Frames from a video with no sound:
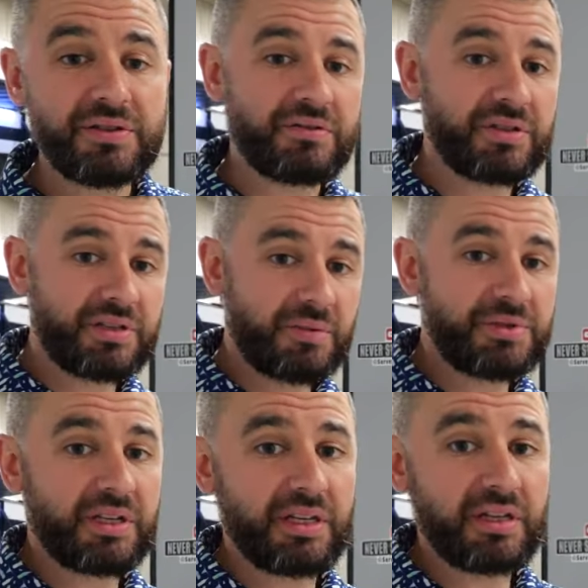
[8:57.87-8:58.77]
so it just
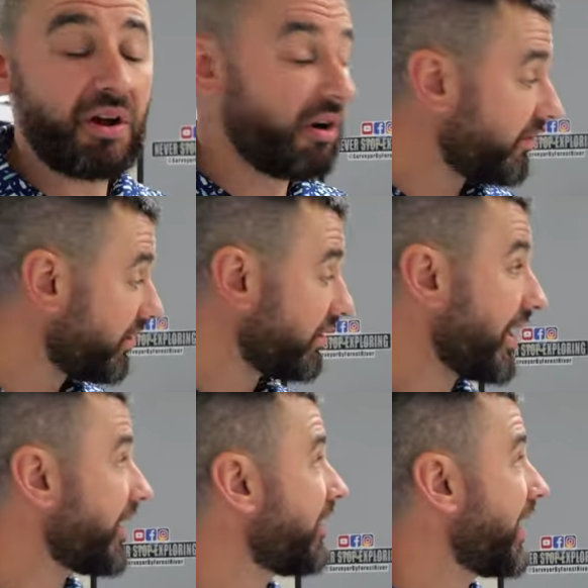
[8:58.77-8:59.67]
helps you get on the
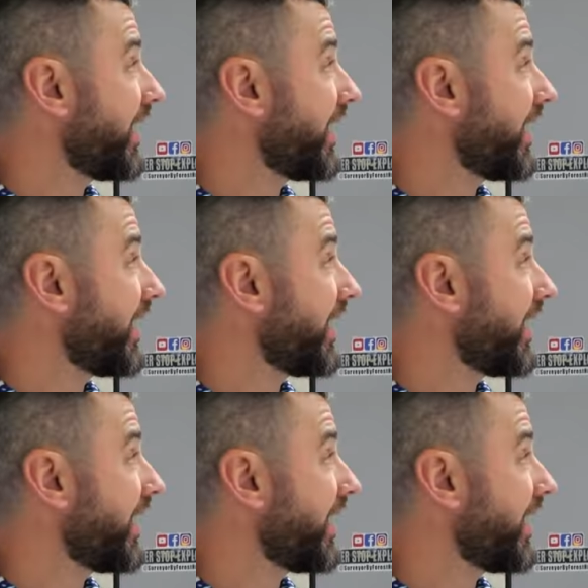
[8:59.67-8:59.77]
ladder